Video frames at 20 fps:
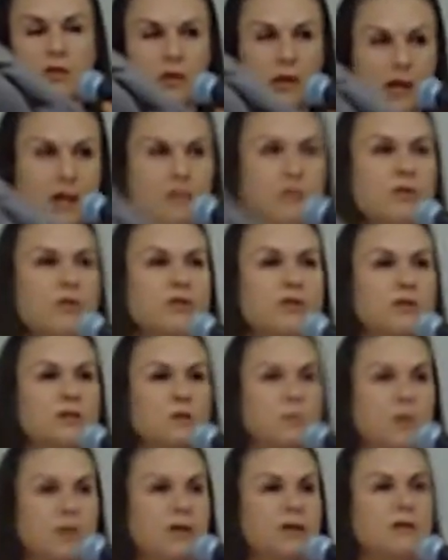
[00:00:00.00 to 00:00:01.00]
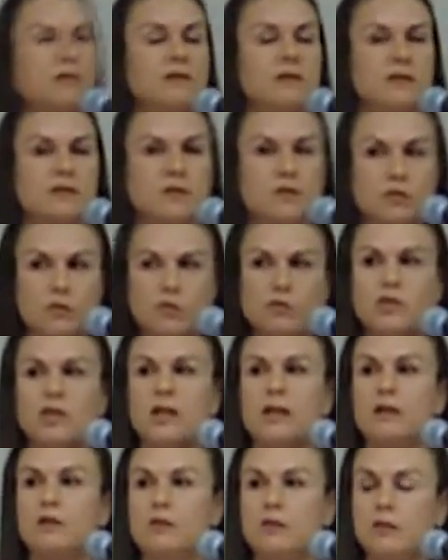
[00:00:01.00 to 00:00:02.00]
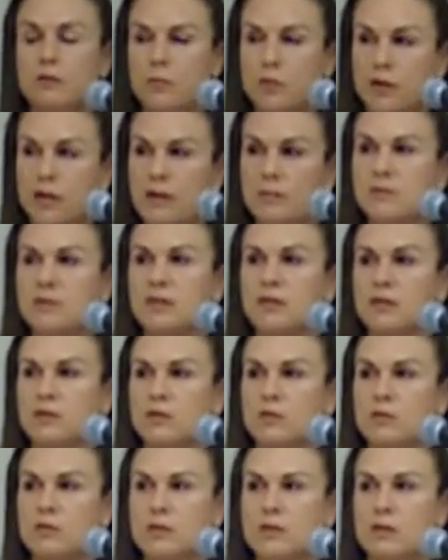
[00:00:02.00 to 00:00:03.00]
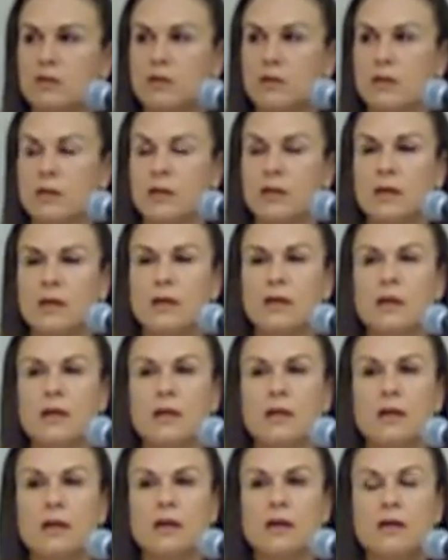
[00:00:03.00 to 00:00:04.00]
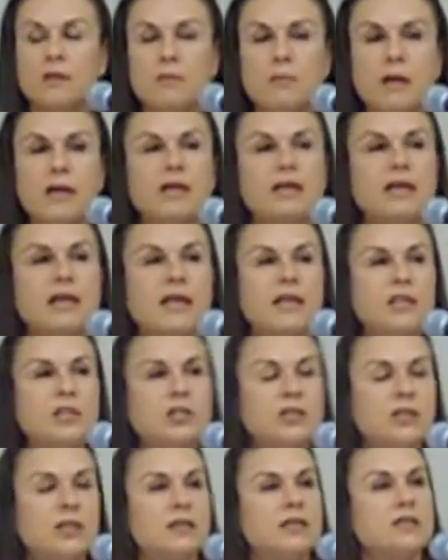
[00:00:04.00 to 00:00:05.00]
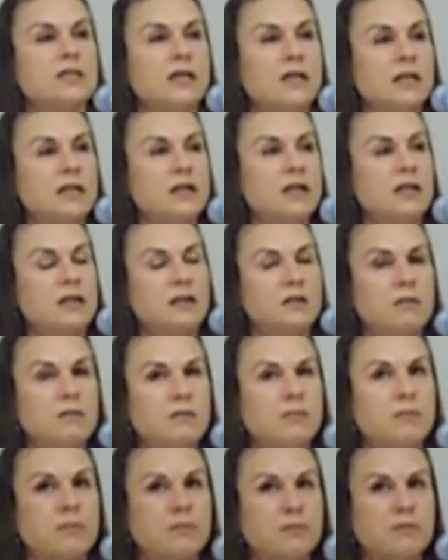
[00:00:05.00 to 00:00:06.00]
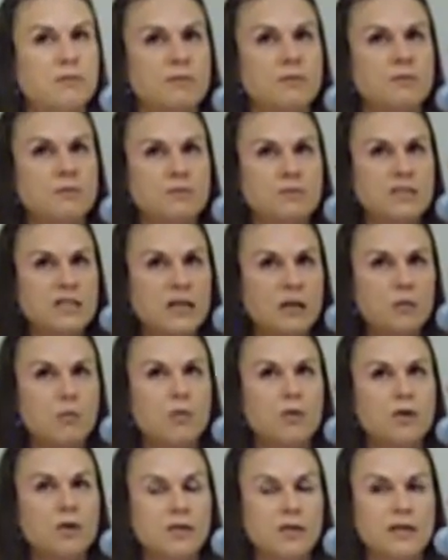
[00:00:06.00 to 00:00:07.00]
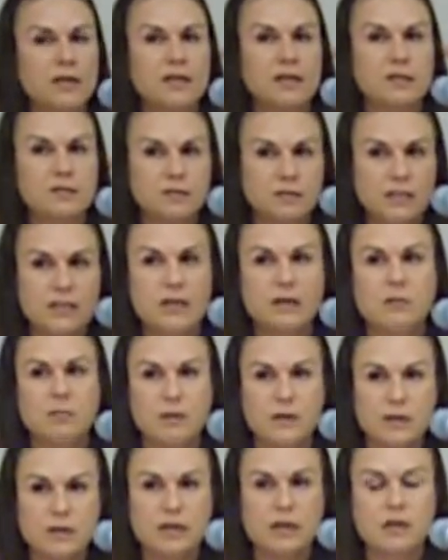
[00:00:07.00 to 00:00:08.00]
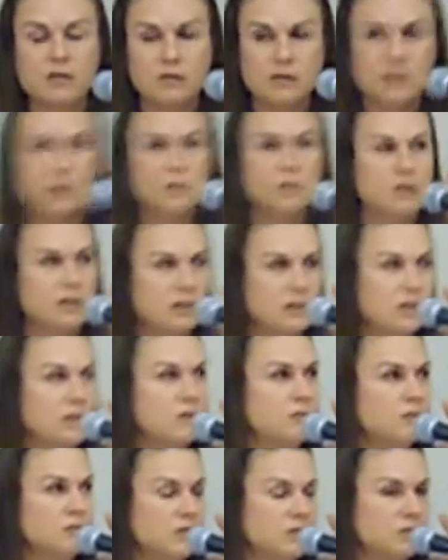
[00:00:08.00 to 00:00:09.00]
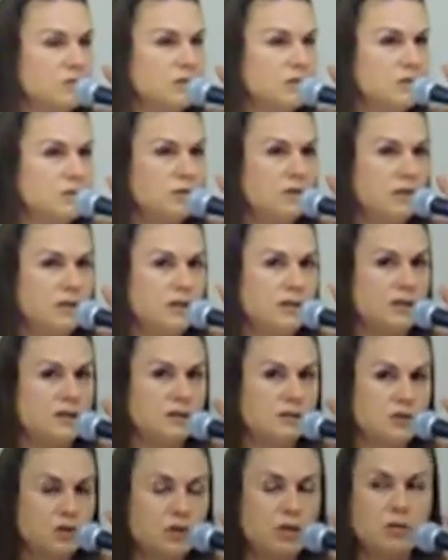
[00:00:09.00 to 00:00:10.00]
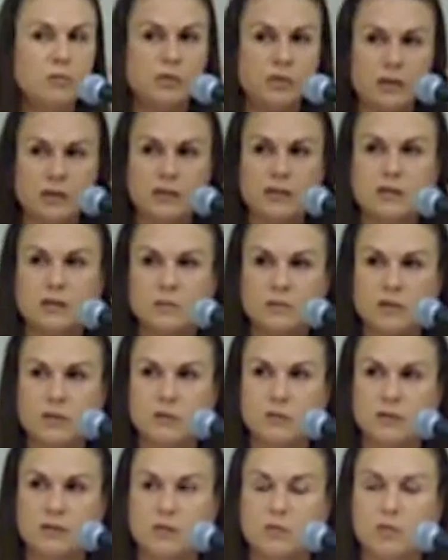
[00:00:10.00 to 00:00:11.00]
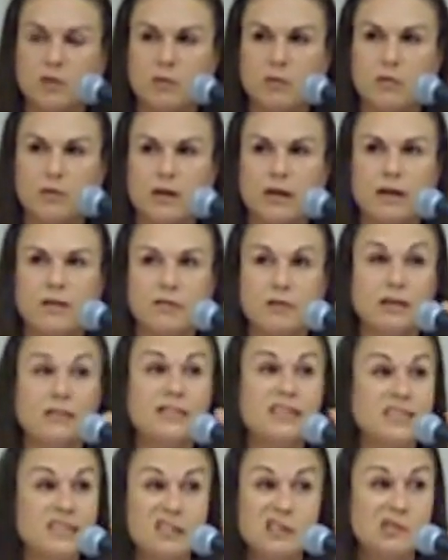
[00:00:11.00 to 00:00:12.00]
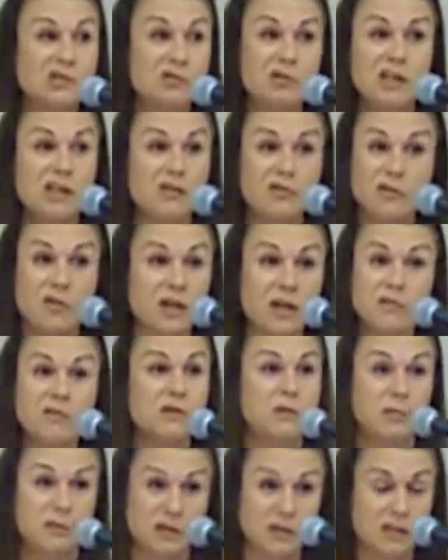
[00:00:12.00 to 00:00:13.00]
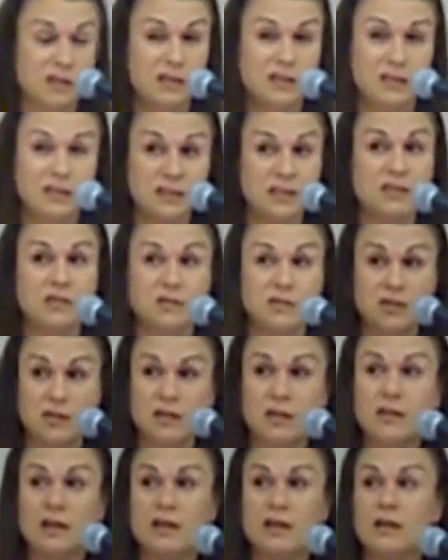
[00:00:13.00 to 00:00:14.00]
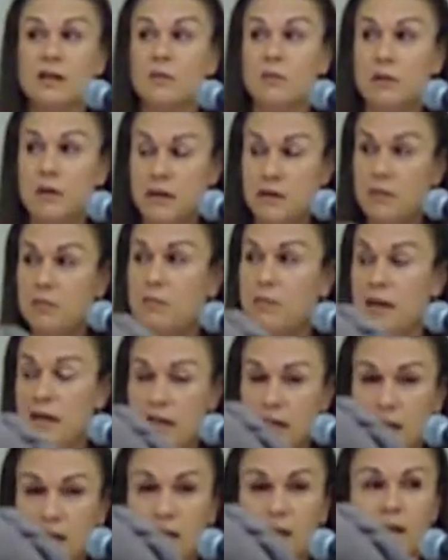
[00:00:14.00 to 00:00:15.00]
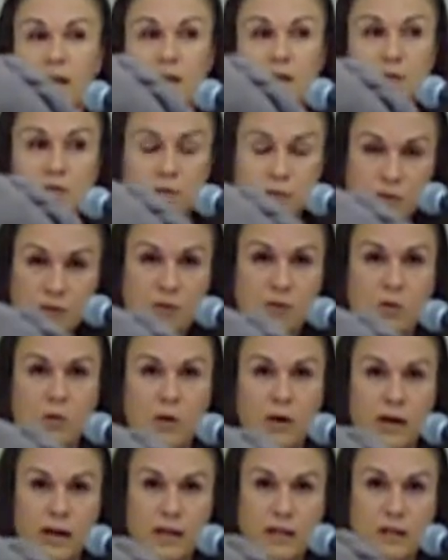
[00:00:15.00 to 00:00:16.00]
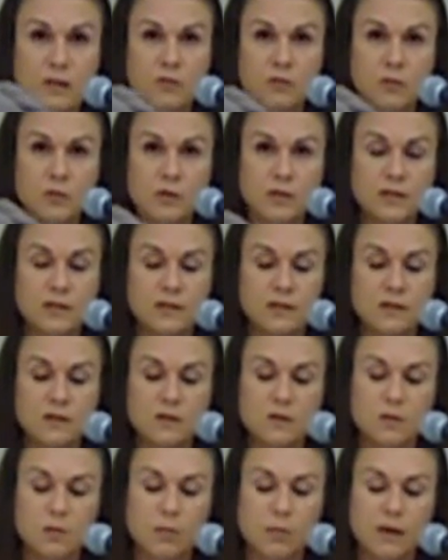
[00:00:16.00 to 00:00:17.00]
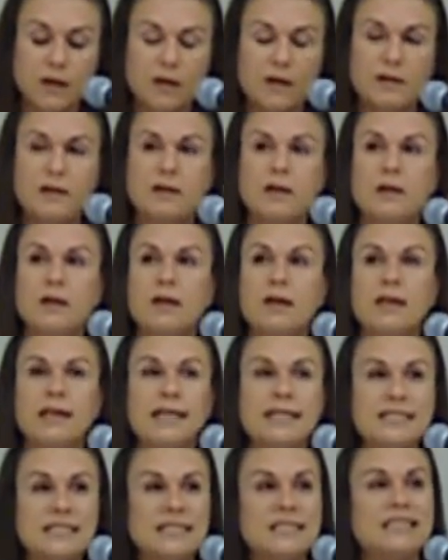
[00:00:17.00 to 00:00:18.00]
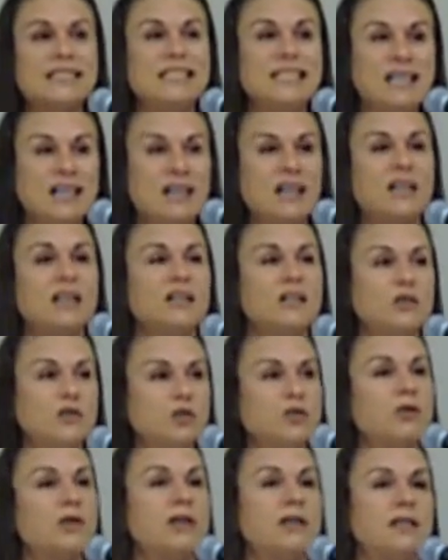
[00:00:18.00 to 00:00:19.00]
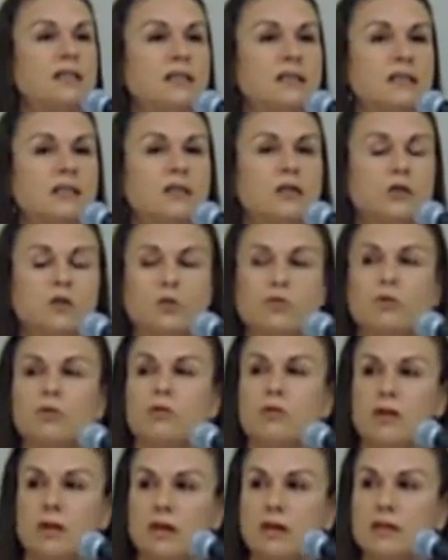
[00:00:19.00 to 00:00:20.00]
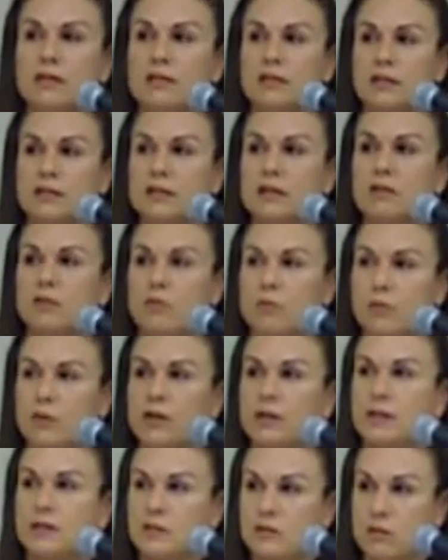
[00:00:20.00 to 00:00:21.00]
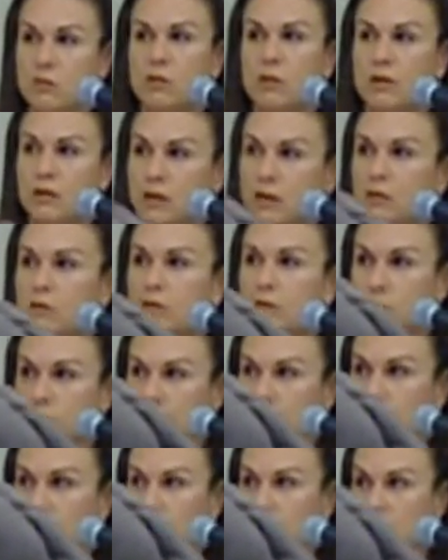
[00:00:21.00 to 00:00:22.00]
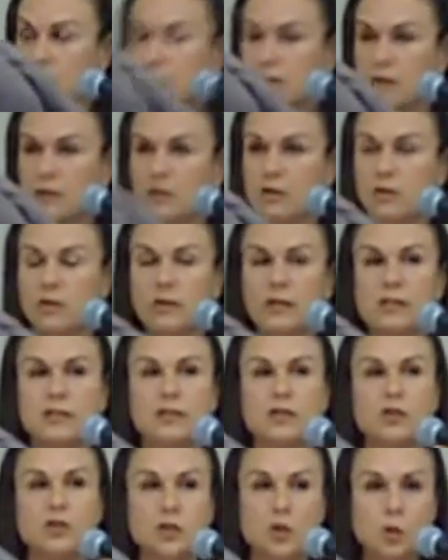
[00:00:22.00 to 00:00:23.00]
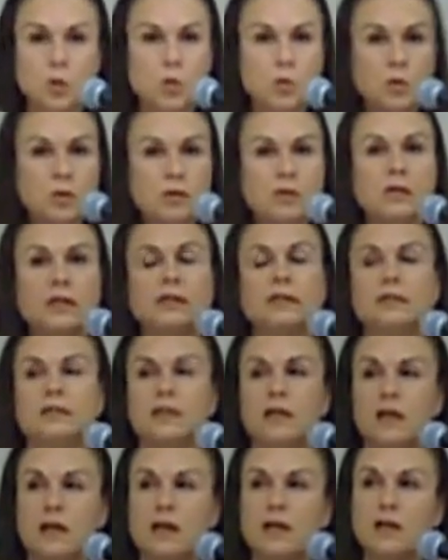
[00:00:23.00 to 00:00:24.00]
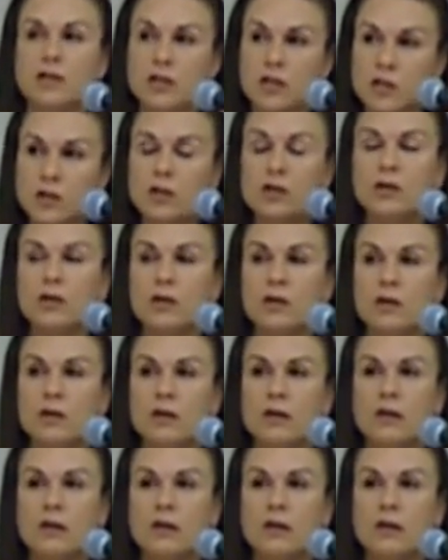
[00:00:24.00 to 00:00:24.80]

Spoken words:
adverse experiences through childhood, perhaps into adulthood, medication can temporarily kind of dampen down some of the symptoms, the really troubling symptoms that people have. And it doesn't do that for everybody either. But it may kind of quiet the voices, but it does not address the root causes of what is going on with the person. You know, it's a tool, it's not a cure.